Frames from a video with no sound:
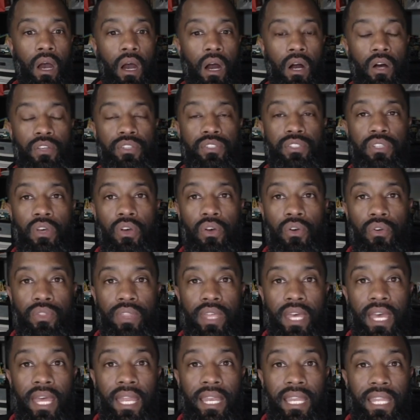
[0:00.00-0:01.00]
Also,
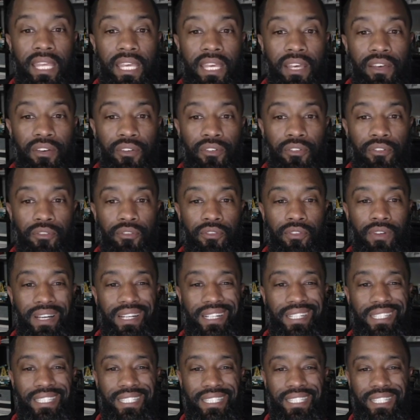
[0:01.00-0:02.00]
that if
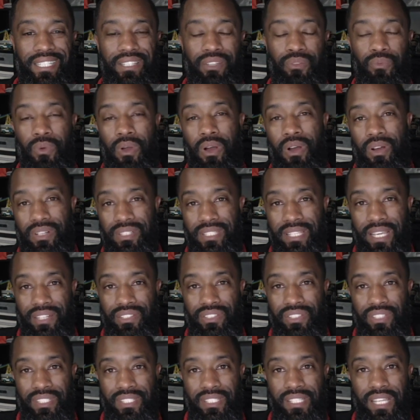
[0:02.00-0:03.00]
the wrong
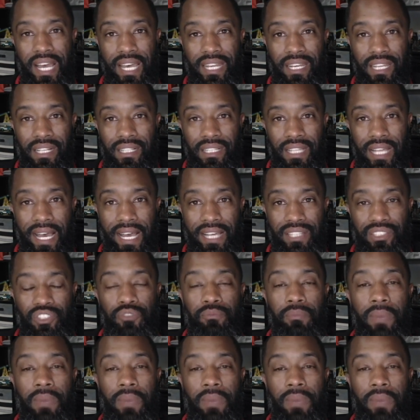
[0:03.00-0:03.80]
section is tied to class,